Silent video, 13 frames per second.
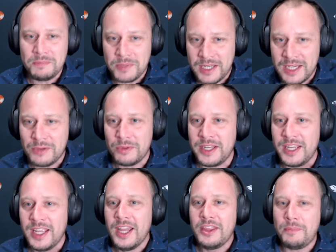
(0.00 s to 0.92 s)
but
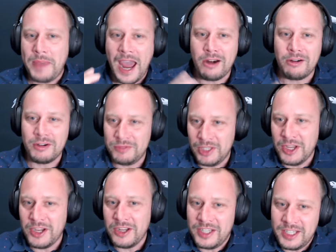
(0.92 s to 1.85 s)
equally the power of
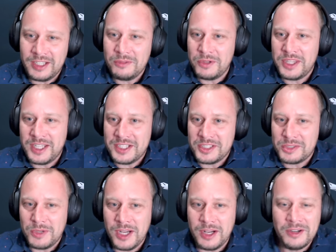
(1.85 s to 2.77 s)
learning with it
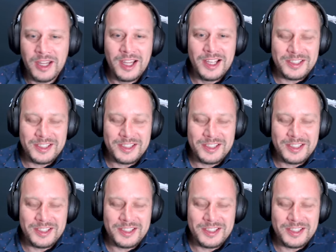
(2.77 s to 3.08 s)
as well.